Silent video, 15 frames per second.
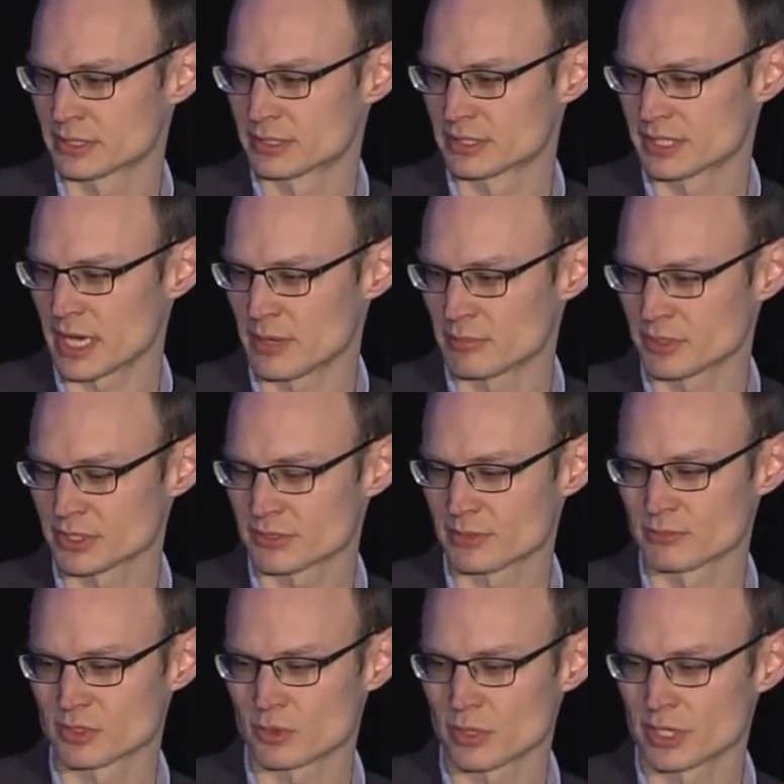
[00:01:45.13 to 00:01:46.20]
samples
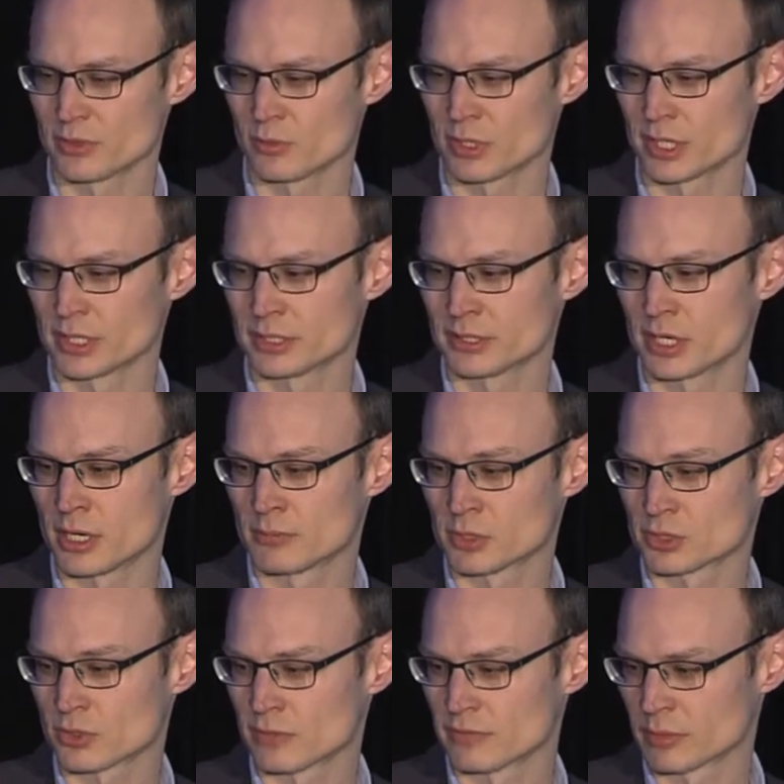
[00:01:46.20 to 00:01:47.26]
from 21
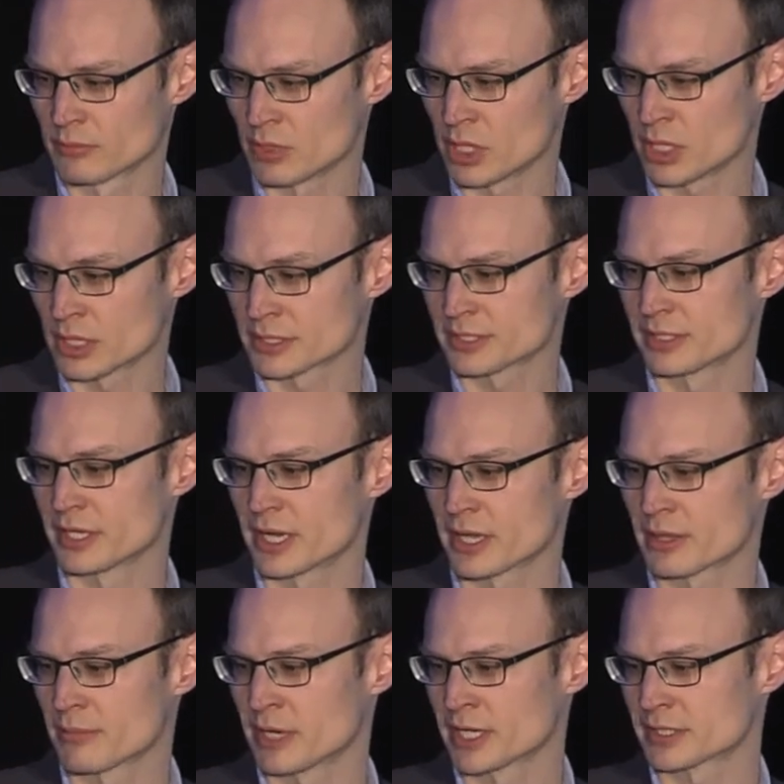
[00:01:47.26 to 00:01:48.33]
ombrotrophic bogs in the
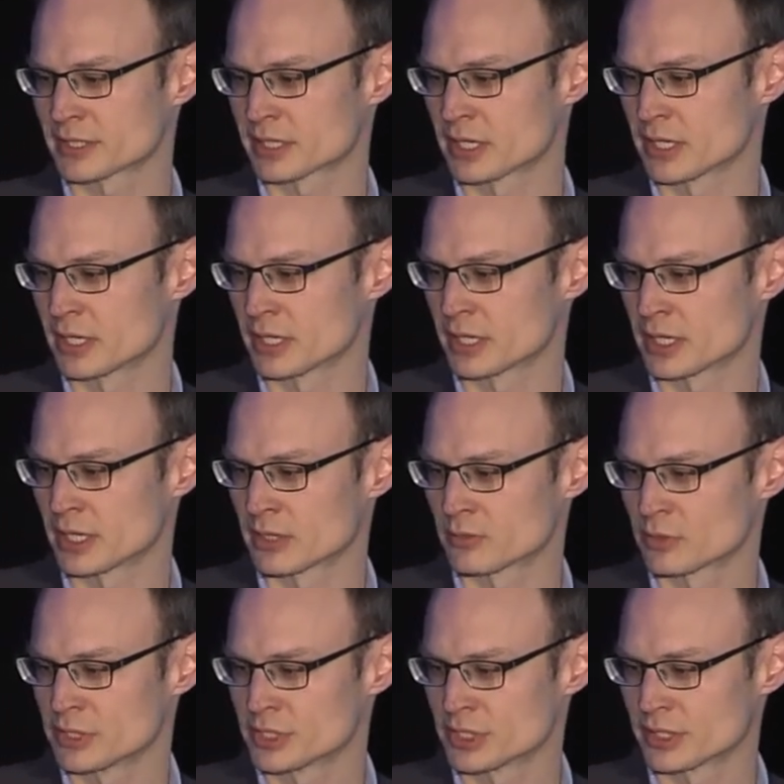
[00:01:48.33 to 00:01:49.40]
Athabasca
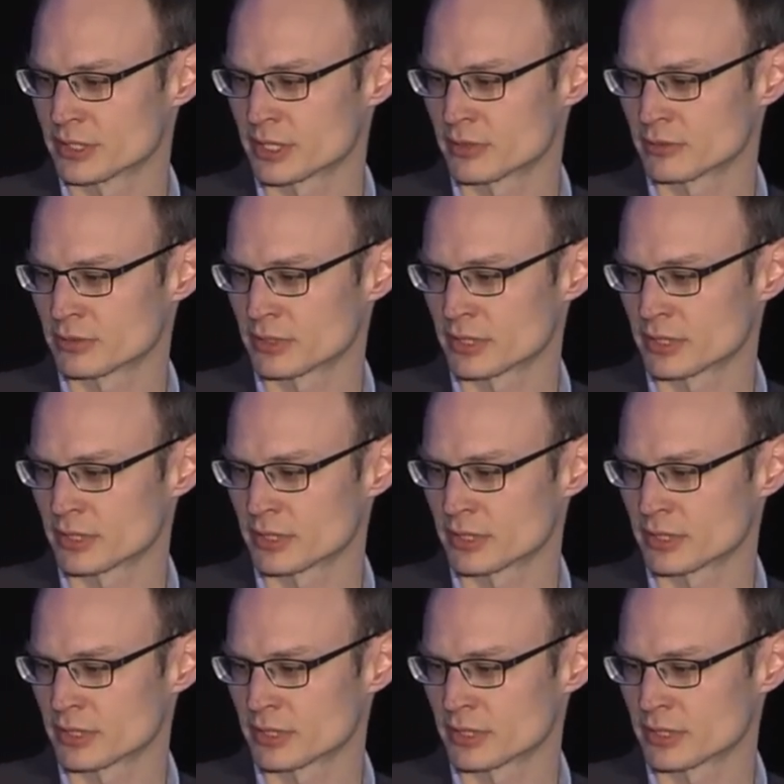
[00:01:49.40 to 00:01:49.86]
region that